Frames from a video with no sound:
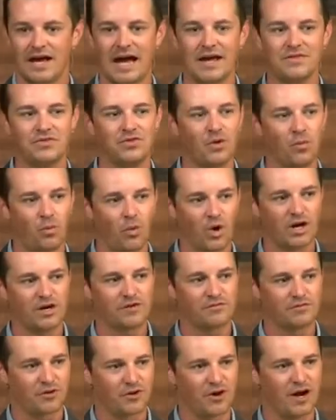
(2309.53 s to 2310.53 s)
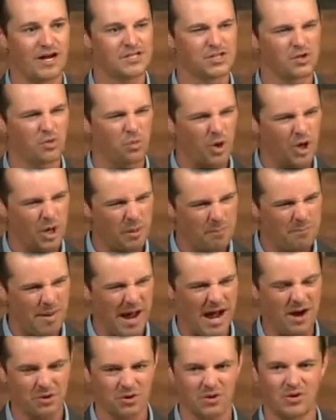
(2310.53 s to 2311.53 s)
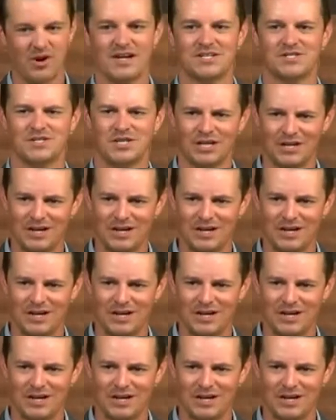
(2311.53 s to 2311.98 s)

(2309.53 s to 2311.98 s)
And the Word of Christ, the Word about Christ,